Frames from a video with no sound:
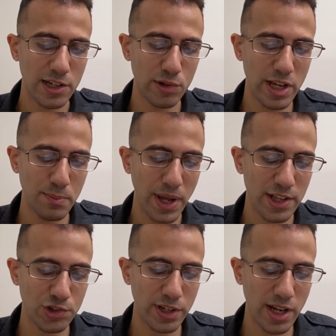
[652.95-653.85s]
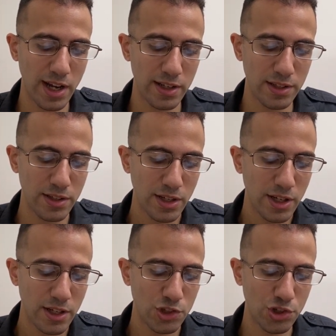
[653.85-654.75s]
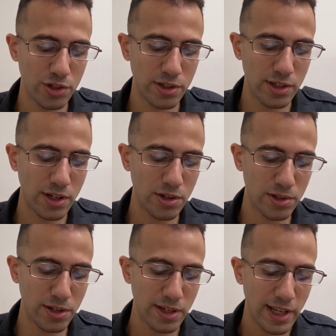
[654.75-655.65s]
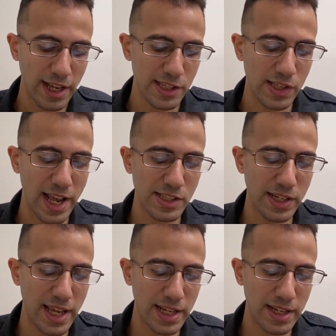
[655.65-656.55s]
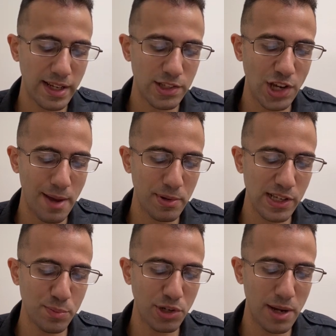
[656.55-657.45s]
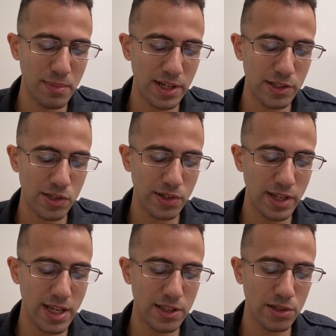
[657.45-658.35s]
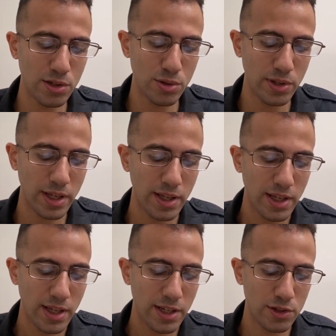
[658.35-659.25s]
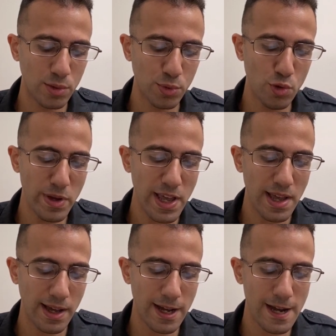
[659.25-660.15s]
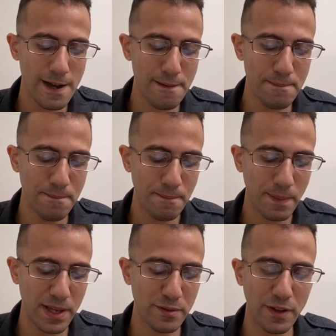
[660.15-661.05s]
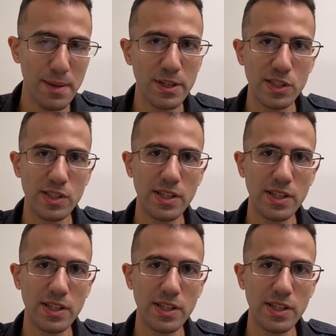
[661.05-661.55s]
Korean patriot An Jung-geun assassinated Japanese Prime Minister Ito Hirobumi in a famous,